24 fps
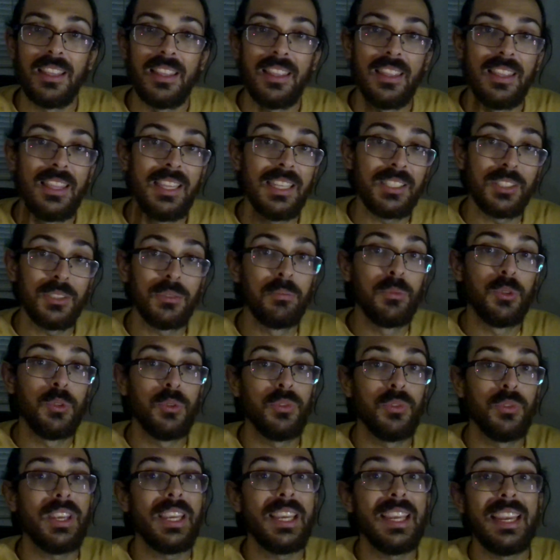this
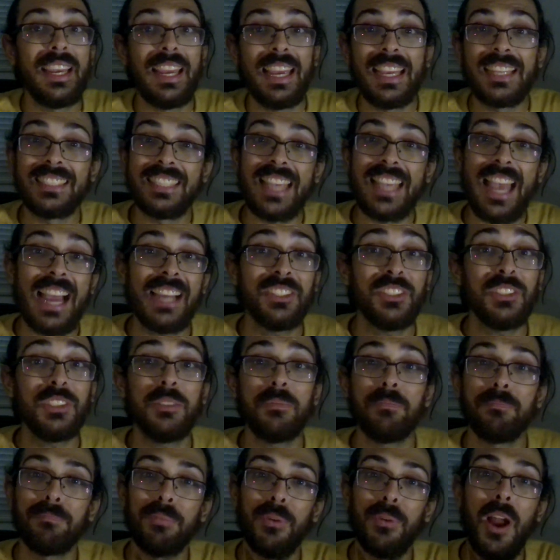movie is
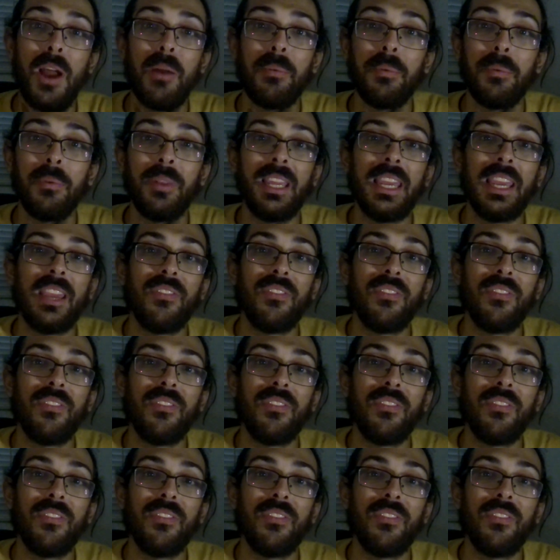actually probably,